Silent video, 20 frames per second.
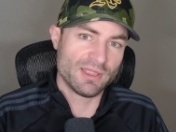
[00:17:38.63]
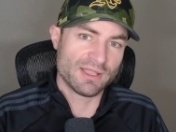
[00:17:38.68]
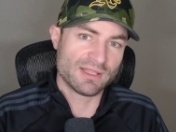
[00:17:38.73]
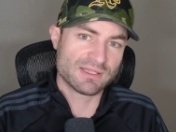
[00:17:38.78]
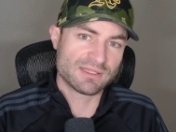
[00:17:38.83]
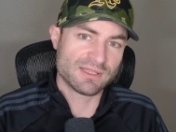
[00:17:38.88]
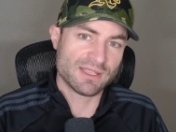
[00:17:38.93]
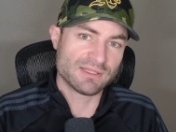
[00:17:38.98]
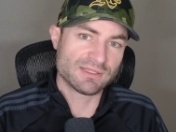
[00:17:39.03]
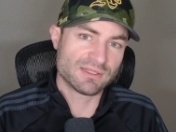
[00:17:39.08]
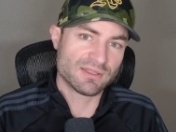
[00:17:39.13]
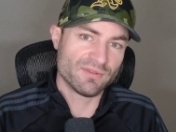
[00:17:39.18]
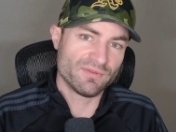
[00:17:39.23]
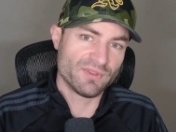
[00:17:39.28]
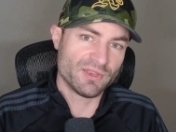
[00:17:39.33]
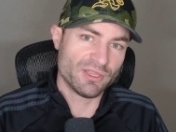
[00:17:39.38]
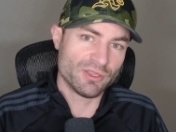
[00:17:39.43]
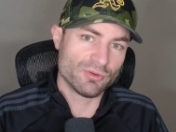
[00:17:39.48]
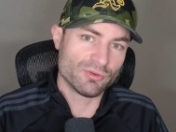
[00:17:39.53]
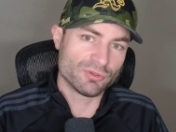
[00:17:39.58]
it sends the
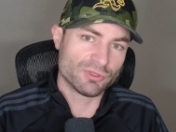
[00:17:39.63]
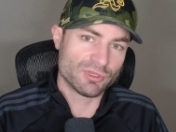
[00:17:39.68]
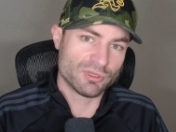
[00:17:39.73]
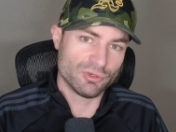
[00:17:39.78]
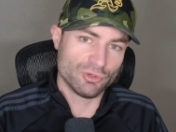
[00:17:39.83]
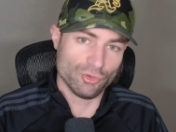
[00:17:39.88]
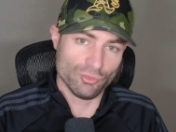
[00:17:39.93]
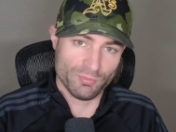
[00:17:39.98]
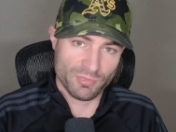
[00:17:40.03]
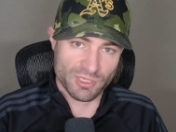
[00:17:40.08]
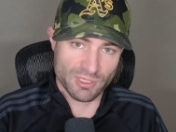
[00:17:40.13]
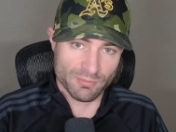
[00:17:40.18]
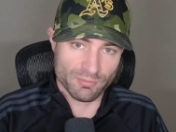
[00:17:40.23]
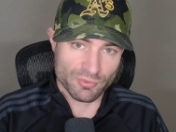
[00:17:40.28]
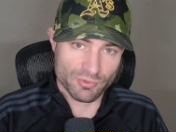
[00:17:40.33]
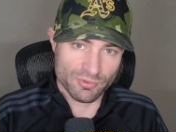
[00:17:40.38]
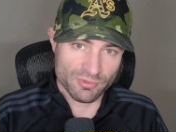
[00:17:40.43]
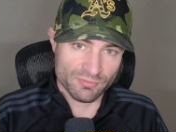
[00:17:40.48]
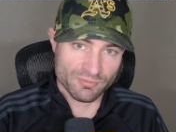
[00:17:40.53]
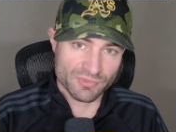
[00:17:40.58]
video to new
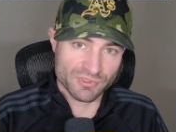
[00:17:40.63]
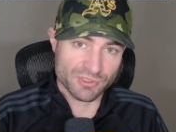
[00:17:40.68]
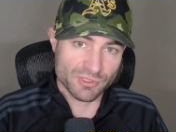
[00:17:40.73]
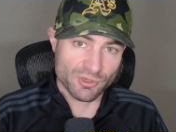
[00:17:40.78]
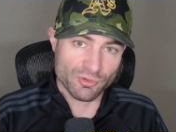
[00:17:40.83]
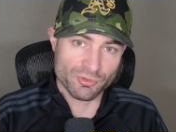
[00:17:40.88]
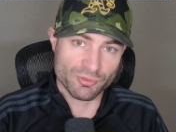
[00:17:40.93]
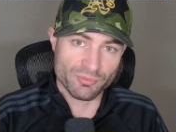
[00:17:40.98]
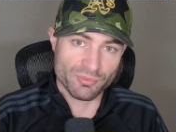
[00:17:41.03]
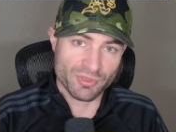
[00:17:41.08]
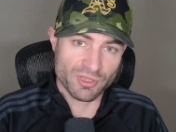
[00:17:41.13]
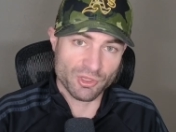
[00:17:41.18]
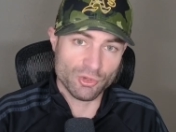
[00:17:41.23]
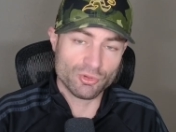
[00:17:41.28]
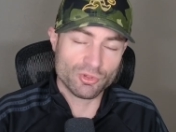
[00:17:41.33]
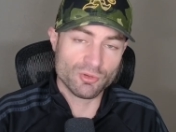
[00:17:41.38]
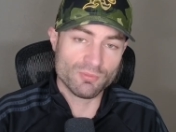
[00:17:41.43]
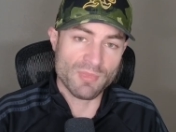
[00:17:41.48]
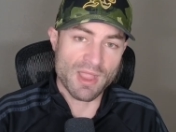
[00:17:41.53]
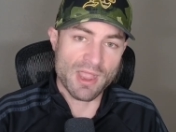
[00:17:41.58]
people. So, the
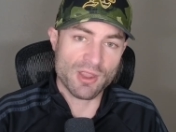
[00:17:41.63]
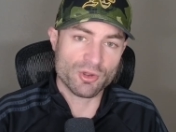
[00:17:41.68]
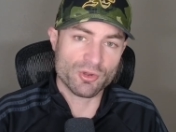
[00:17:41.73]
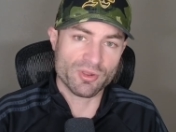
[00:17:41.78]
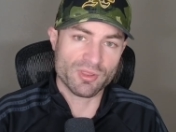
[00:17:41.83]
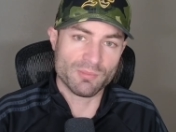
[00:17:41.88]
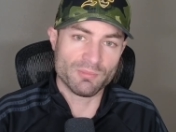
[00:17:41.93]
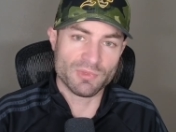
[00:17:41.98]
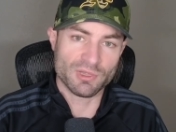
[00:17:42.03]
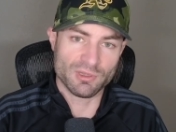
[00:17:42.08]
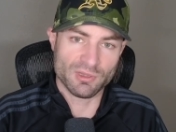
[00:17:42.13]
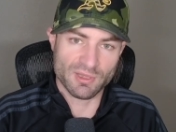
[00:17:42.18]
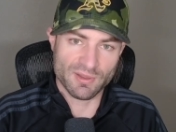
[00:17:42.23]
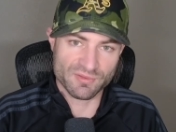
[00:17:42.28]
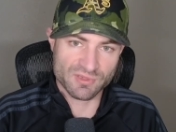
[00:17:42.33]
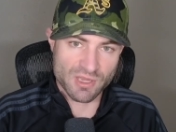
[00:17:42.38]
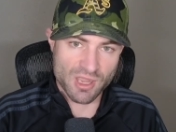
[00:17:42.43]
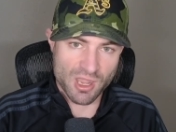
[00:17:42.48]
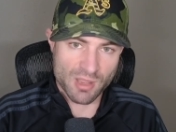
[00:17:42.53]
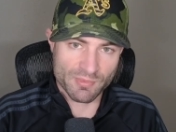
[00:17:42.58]
YouTube algorithm
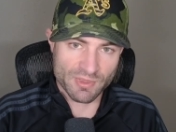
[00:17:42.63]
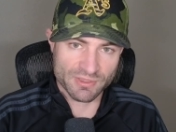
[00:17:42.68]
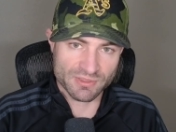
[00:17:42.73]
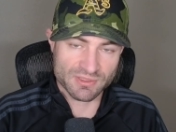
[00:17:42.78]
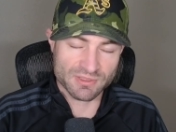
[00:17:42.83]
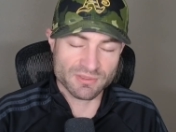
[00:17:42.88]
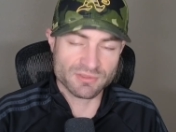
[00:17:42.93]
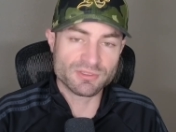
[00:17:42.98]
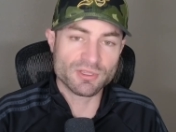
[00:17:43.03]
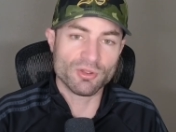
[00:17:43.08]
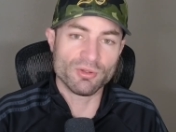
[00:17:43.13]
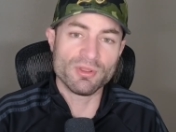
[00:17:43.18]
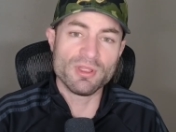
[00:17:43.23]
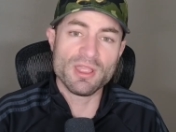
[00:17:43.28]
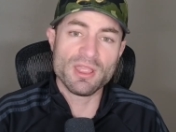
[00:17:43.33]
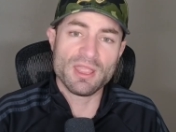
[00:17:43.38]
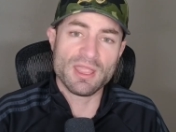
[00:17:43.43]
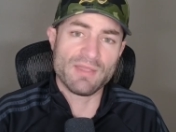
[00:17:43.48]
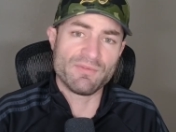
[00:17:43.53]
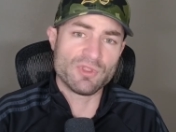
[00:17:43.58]
loves comments. So,
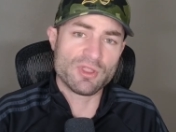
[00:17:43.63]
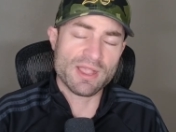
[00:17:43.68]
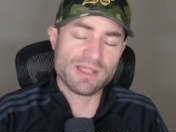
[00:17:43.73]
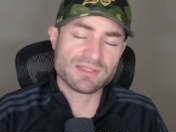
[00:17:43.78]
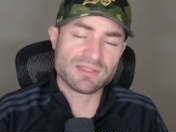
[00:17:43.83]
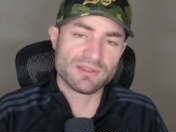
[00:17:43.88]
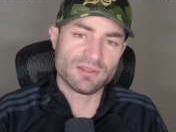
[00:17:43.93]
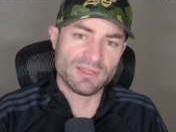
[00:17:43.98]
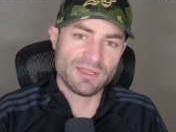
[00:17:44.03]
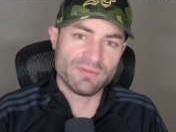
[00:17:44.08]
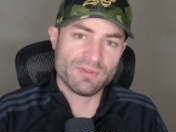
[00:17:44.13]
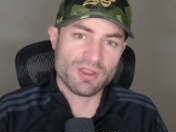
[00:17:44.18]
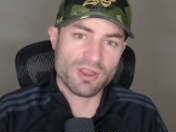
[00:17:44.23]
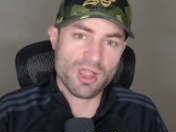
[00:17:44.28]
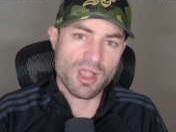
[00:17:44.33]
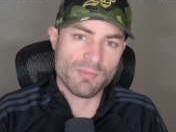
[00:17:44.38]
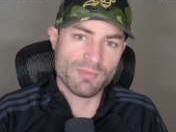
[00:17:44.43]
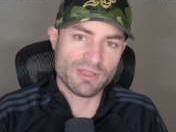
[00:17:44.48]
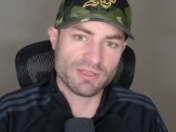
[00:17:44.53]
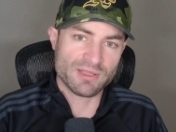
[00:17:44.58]
if you guys could leave a
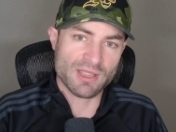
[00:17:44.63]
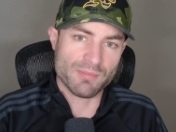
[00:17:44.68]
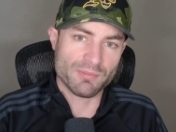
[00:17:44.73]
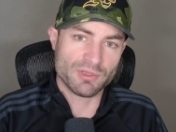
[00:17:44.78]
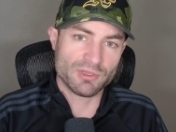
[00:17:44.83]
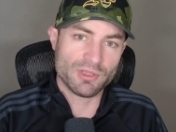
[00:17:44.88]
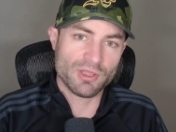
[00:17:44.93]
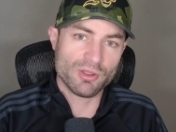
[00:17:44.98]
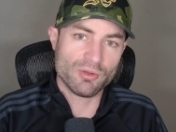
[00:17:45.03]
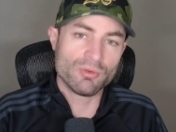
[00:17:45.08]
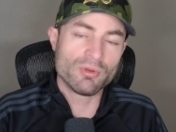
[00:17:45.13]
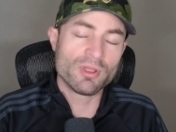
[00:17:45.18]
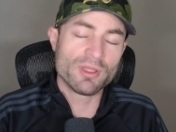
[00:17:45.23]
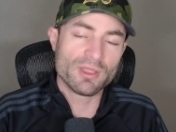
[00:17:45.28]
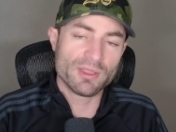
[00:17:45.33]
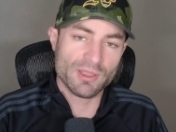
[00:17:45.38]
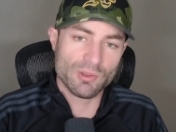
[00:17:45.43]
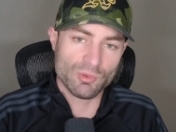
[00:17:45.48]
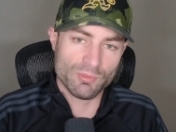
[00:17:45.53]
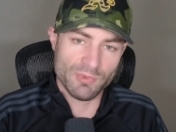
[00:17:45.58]
comment down below,
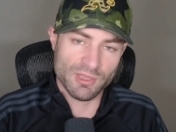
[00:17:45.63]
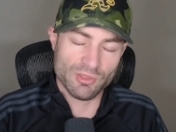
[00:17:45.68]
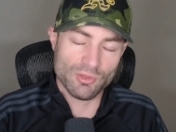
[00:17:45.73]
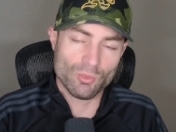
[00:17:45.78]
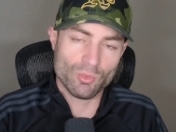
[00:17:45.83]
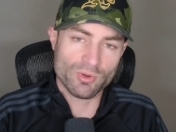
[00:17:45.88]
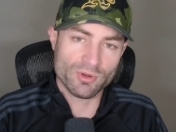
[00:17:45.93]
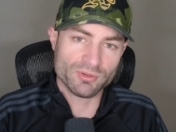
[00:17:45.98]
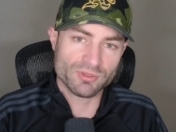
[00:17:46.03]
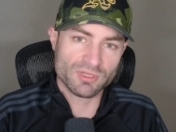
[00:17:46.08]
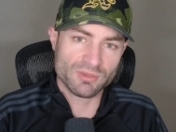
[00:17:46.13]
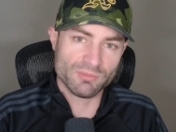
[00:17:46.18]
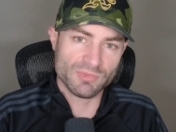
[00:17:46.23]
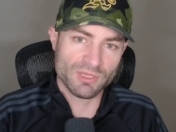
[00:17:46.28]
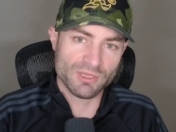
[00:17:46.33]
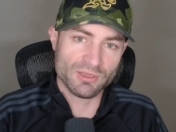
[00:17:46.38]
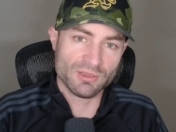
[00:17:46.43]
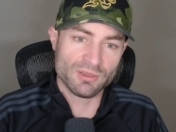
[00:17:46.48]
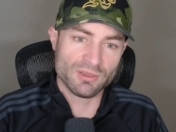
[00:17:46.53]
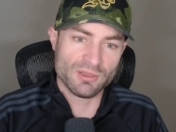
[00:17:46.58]
it would mean the world to
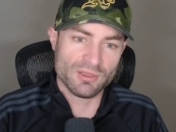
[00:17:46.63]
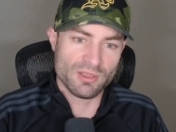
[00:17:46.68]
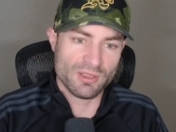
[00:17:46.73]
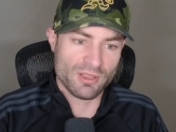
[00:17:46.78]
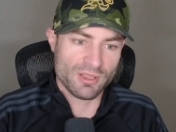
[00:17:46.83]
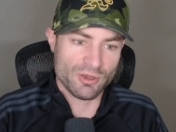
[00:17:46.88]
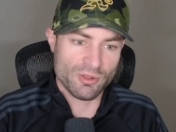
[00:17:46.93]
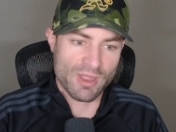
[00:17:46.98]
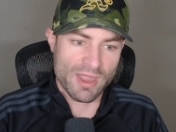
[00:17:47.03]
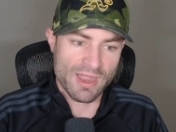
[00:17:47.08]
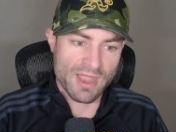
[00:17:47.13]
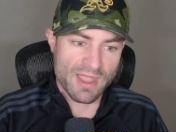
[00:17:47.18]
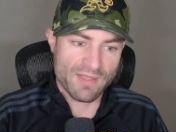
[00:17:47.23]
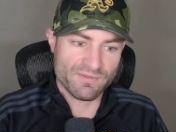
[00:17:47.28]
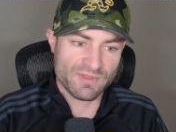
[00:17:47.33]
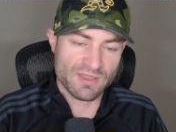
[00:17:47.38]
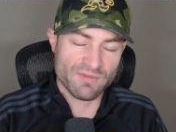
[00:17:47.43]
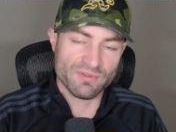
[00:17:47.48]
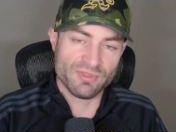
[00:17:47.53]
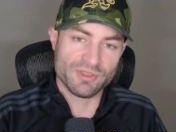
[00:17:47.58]
me you know, I
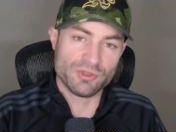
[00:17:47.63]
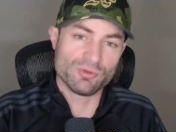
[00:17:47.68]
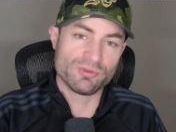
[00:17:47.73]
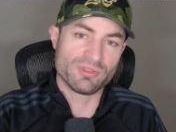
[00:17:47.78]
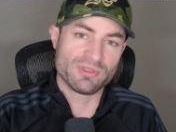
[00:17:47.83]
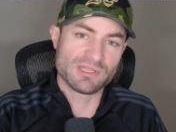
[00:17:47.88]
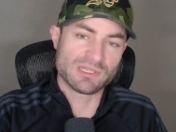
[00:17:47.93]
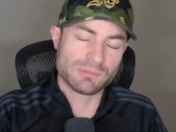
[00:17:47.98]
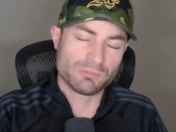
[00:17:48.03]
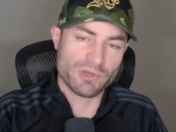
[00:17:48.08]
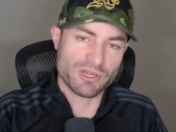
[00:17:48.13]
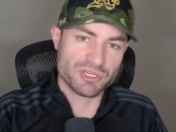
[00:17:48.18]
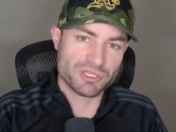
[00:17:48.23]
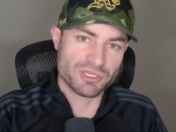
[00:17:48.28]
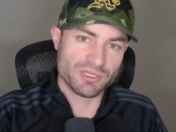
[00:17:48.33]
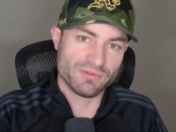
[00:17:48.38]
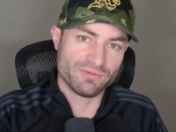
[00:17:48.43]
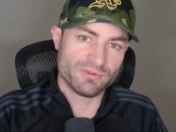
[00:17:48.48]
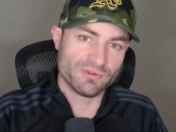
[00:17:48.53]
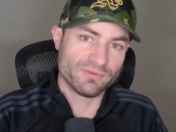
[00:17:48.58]
have given you the
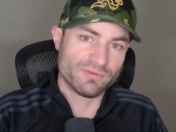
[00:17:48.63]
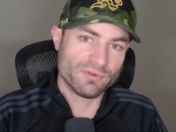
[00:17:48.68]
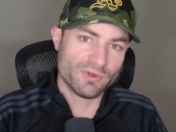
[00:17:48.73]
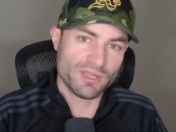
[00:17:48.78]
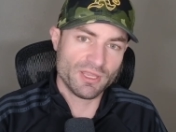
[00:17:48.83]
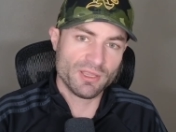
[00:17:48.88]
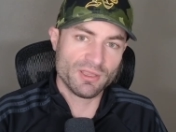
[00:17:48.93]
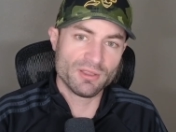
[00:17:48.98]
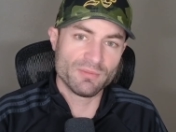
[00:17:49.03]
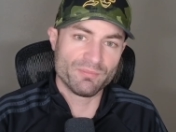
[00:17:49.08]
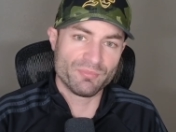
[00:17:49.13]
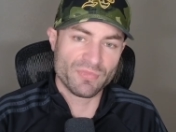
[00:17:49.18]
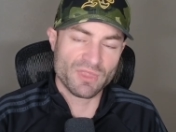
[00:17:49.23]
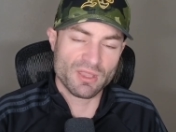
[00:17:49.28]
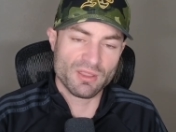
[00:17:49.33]
spreadsheet for free